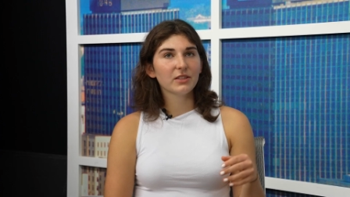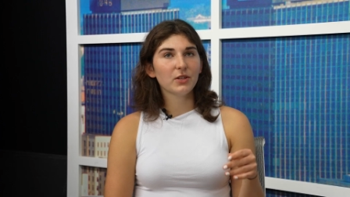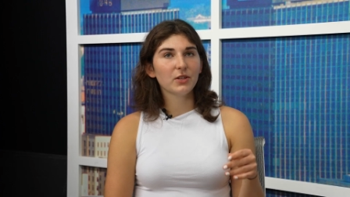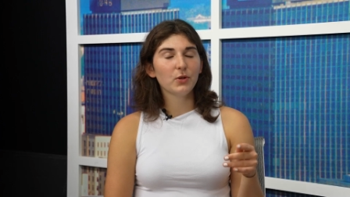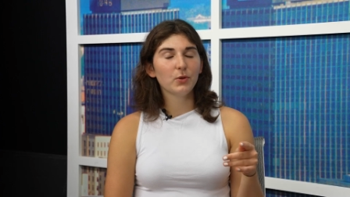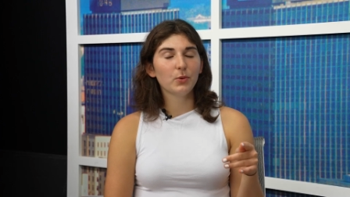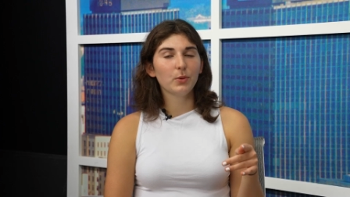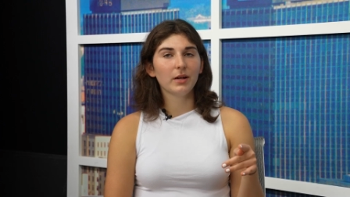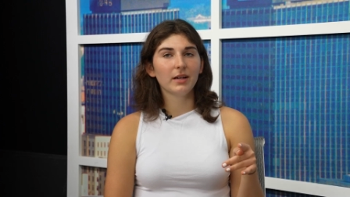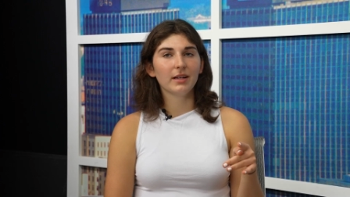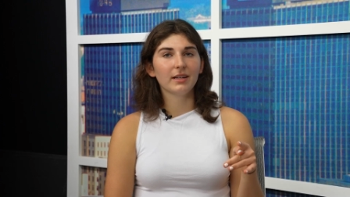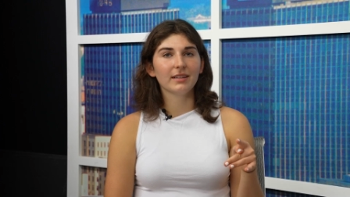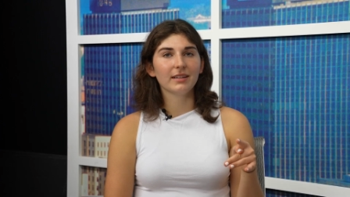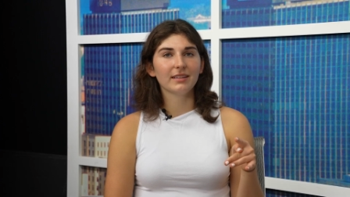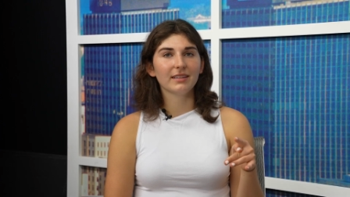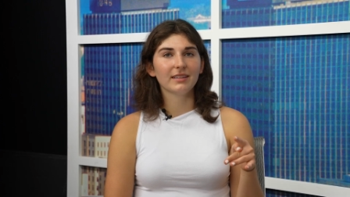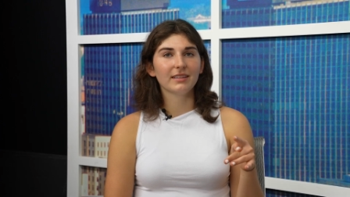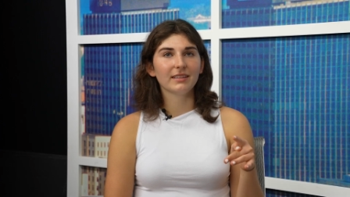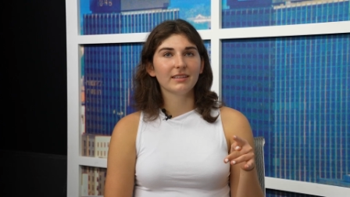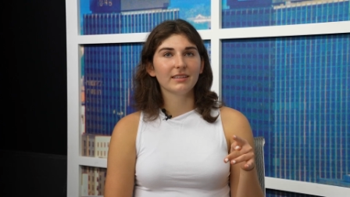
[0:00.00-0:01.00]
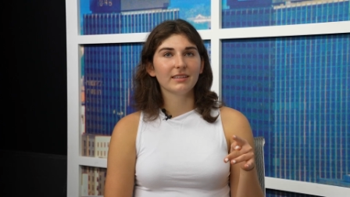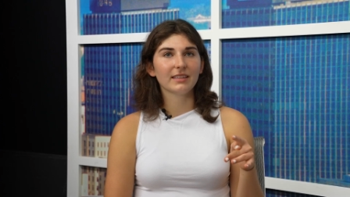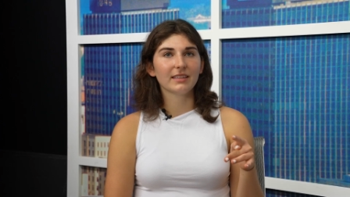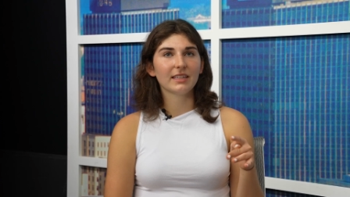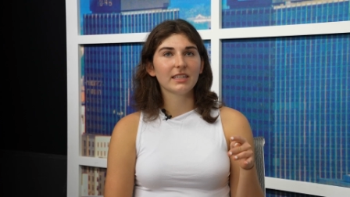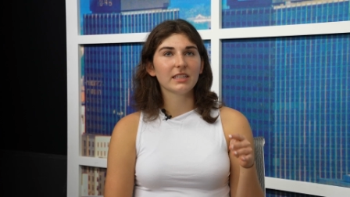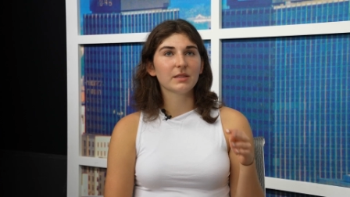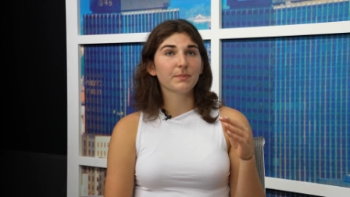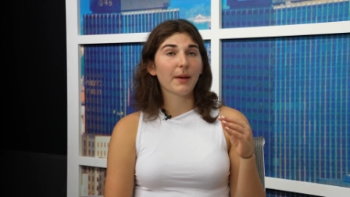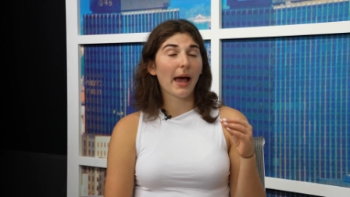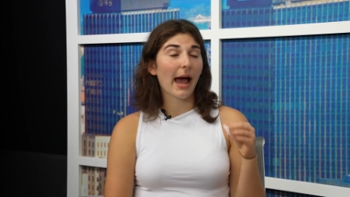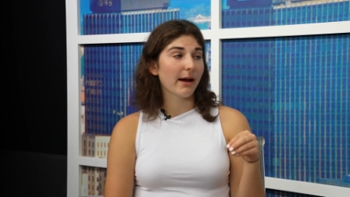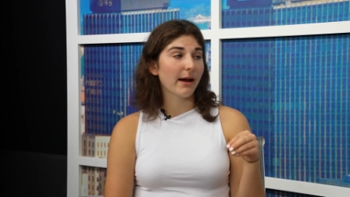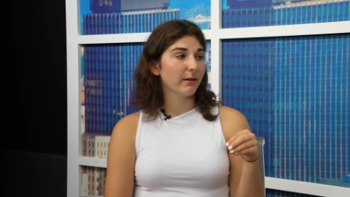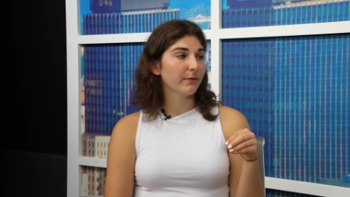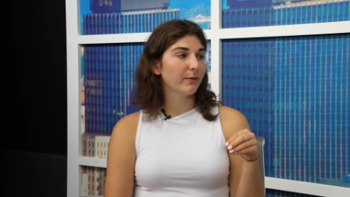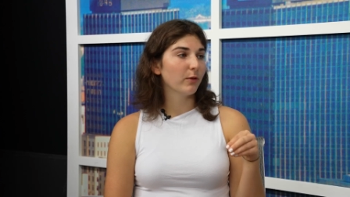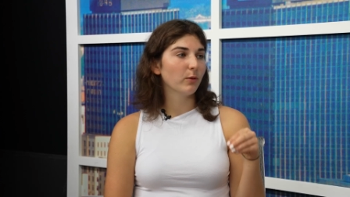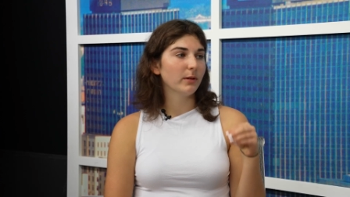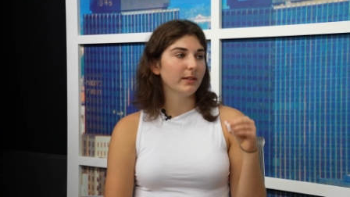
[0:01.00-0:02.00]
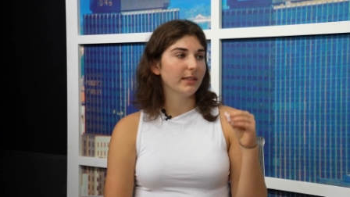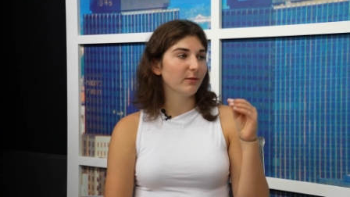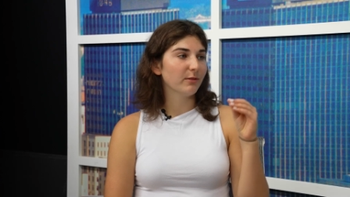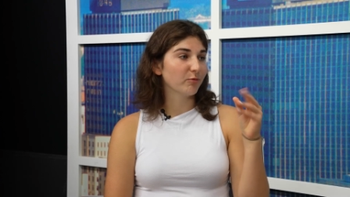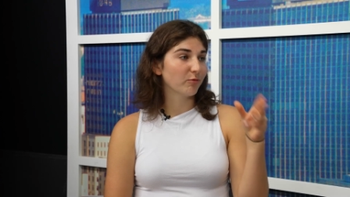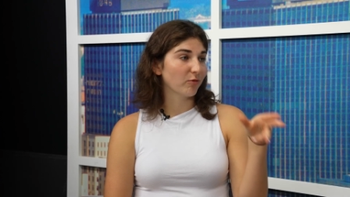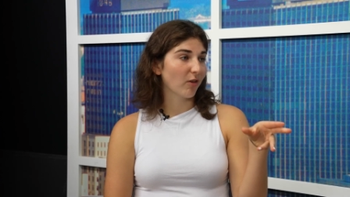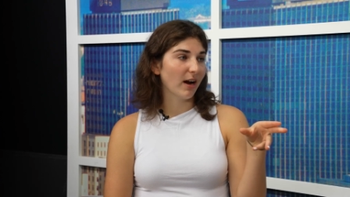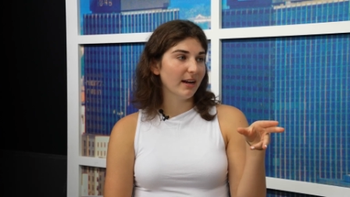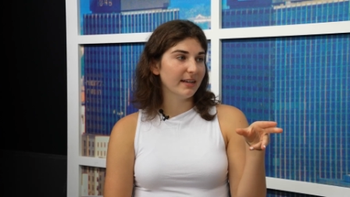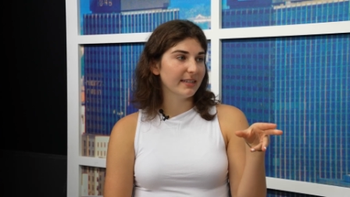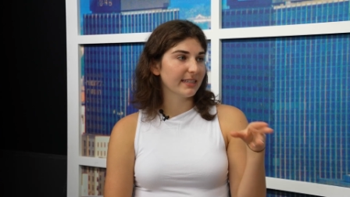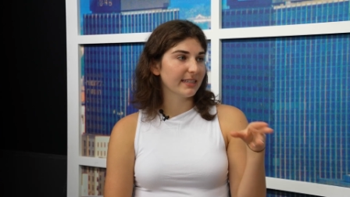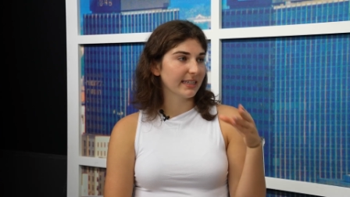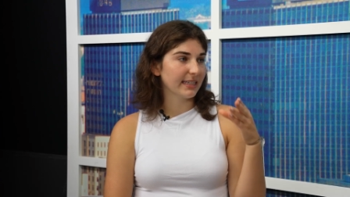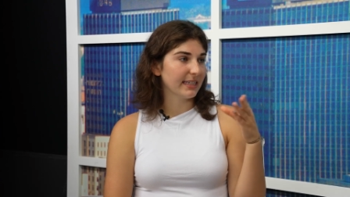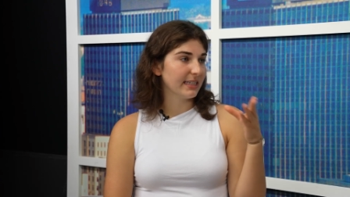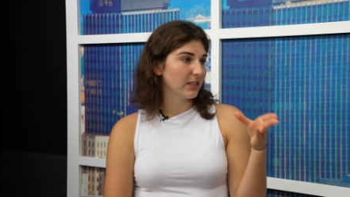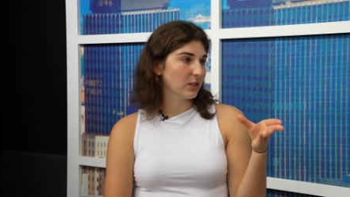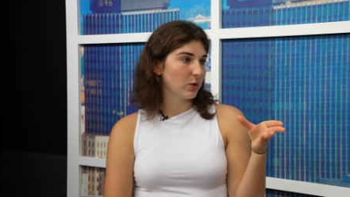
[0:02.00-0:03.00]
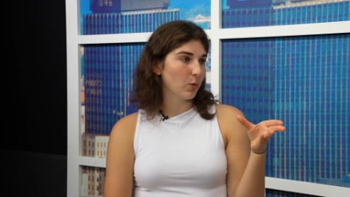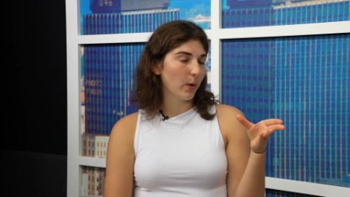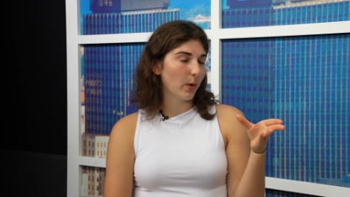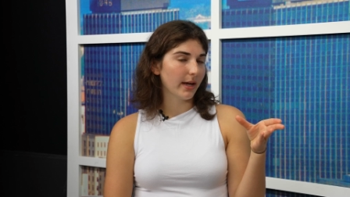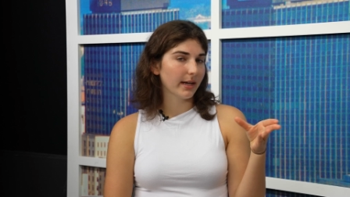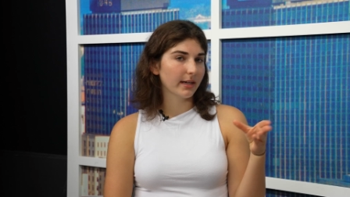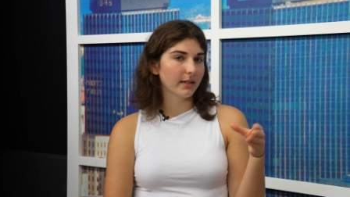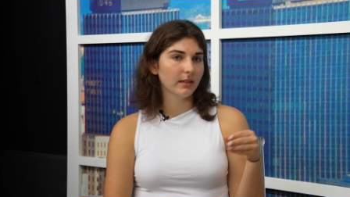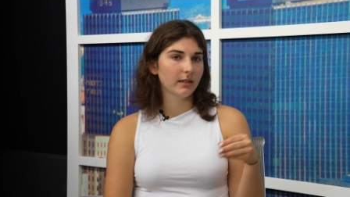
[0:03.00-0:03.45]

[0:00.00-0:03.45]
Tua, he's powerful and he runs like he's quick,